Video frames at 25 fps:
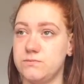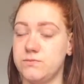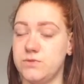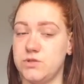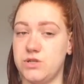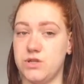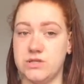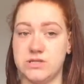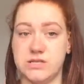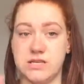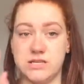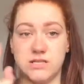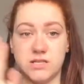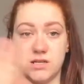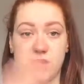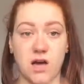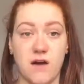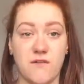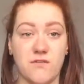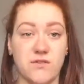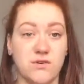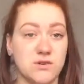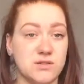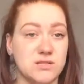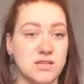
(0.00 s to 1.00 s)
use it to
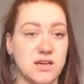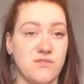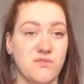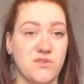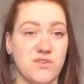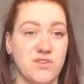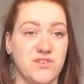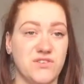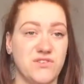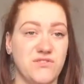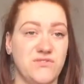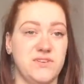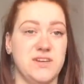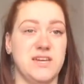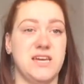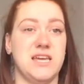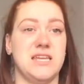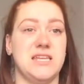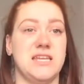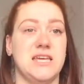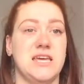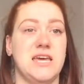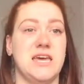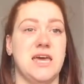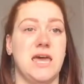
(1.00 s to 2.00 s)
cover yourself when you're
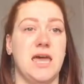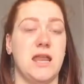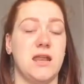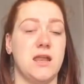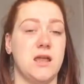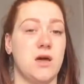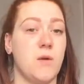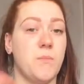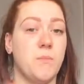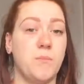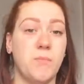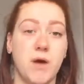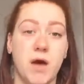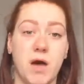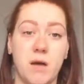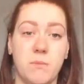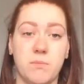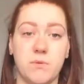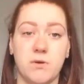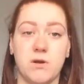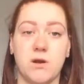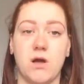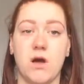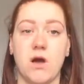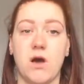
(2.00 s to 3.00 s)
feeding, a
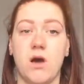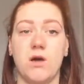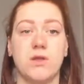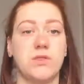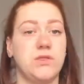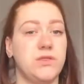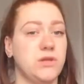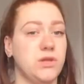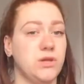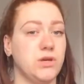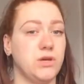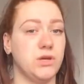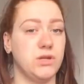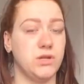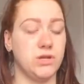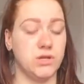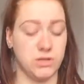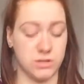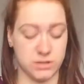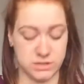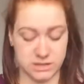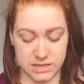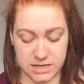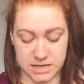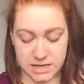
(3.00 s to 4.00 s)
burp cloth. You can
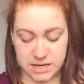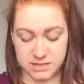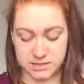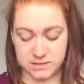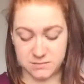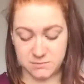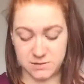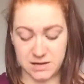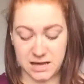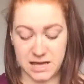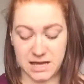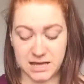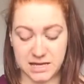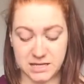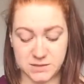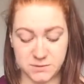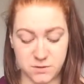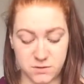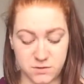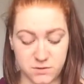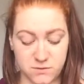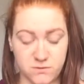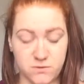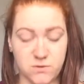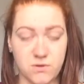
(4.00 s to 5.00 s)
use it as a blanket to
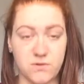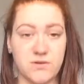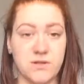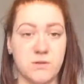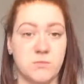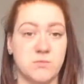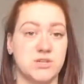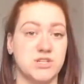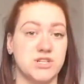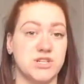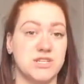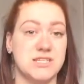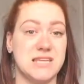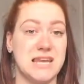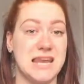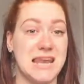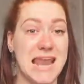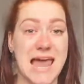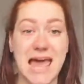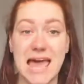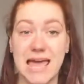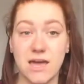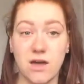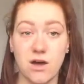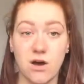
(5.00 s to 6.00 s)
put on the floor for them to just
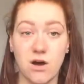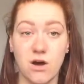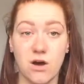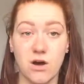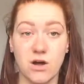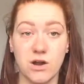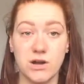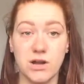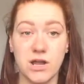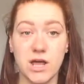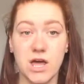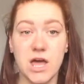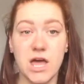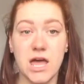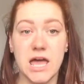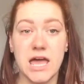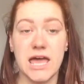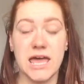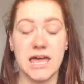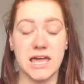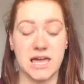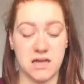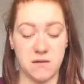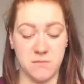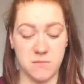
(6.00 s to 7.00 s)
lay on.
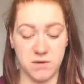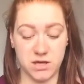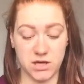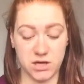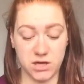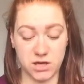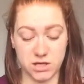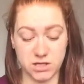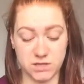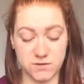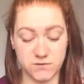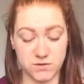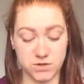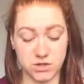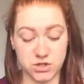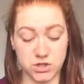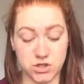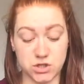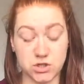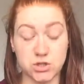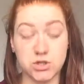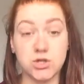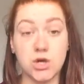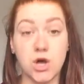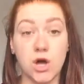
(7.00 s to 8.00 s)
It can be used for
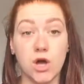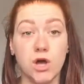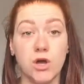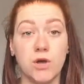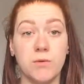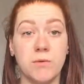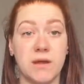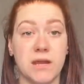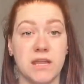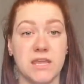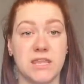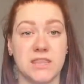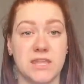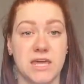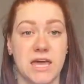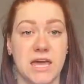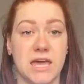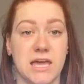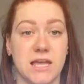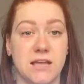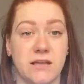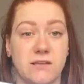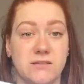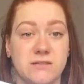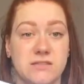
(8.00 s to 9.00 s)
so many
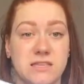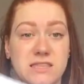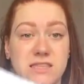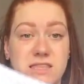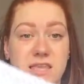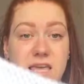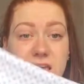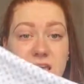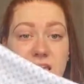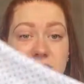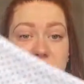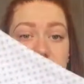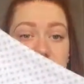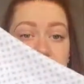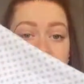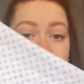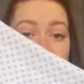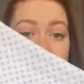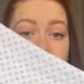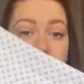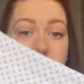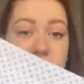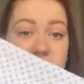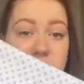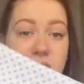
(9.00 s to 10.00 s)
things, so these
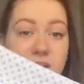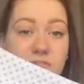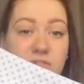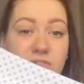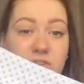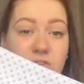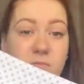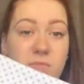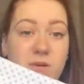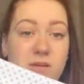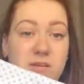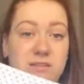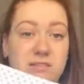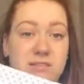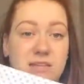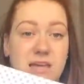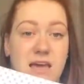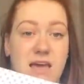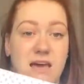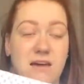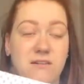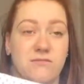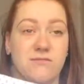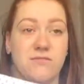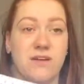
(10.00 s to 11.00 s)
are a definite
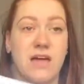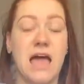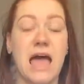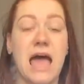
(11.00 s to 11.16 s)
must-have.